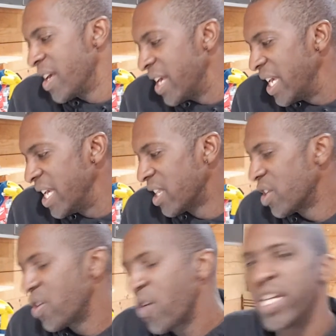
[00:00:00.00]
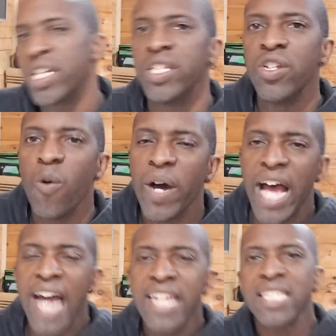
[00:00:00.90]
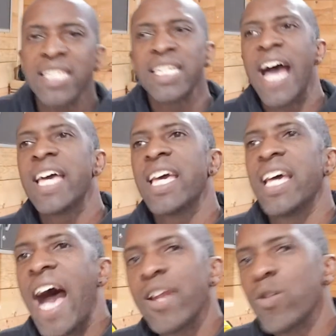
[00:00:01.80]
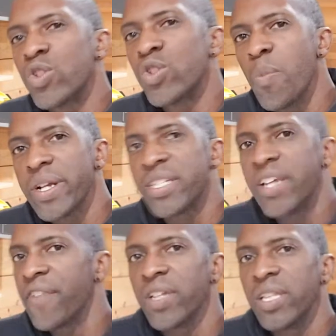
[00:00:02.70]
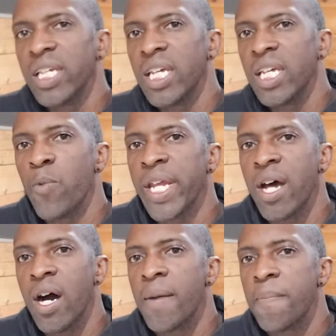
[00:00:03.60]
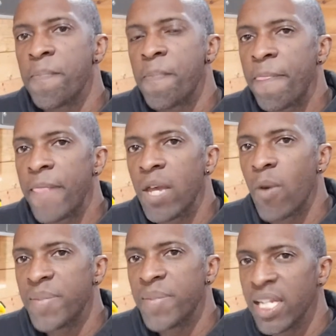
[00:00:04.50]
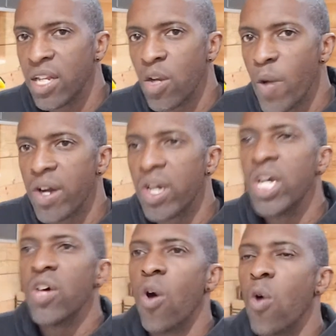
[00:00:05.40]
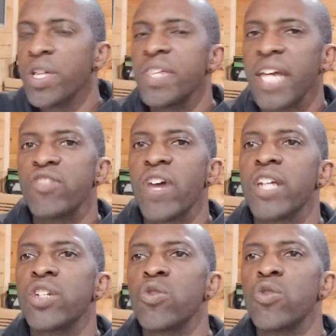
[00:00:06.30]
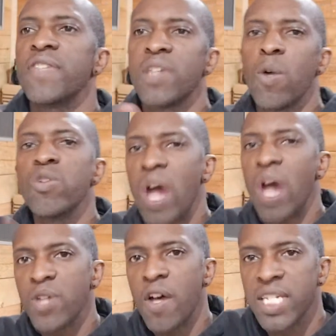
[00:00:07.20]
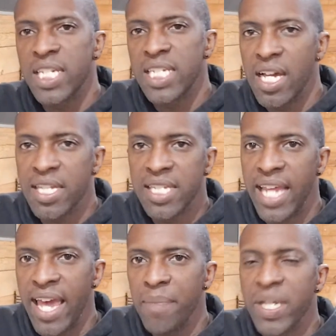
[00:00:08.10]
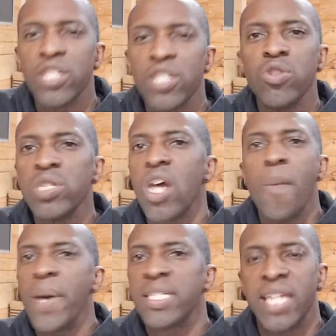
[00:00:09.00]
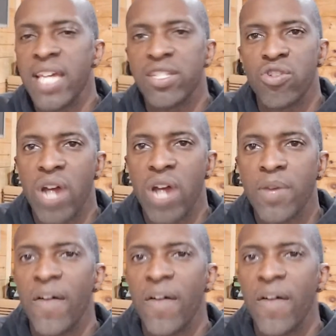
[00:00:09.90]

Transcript: Illinois. You know what? Honestly, I don't do much differently when I'm tinting in the winter. The only thing I try to do is if someone drops off a sedan, because usually all my sedans are dropped off.